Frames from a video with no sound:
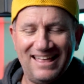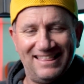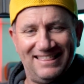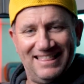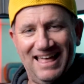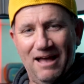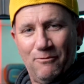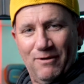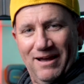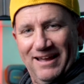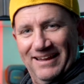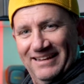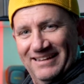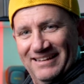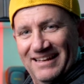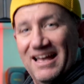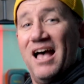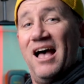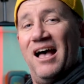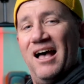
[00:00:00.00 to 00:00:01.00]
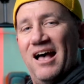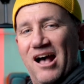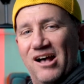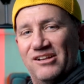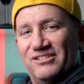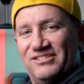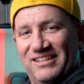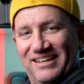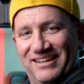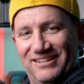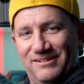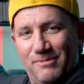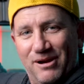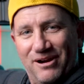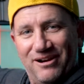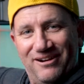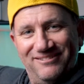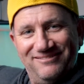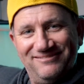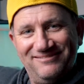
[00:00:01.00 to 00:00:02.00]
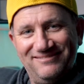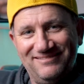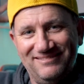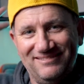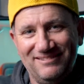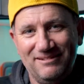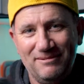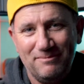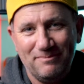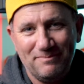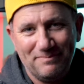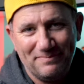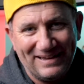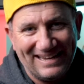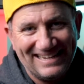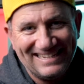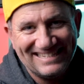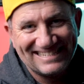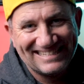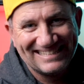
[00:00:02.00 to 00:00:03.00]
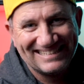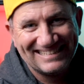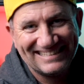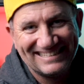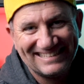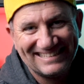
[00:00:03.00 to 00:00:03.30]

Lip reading: that way. I'll see you tomorrow. Peace.